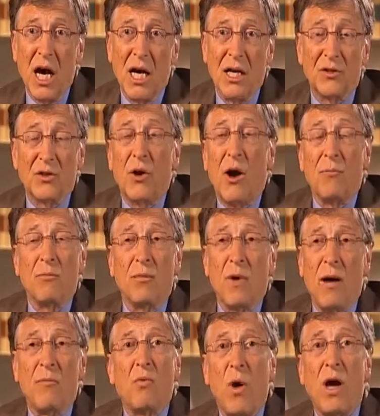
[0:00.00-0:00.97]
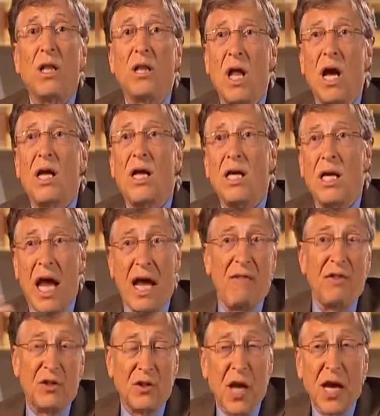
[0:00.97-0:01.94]
So I'm quite lucky
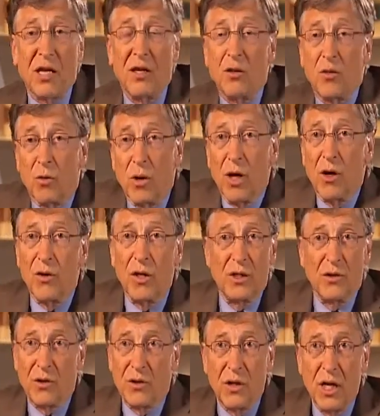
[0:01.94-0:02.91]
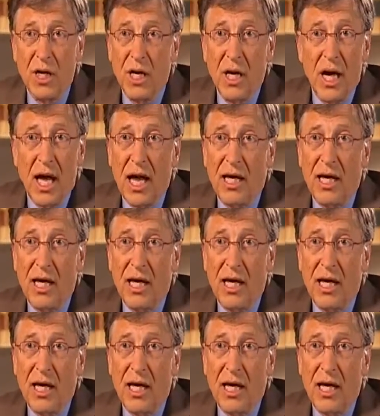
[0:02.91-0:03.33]
to have a second career that's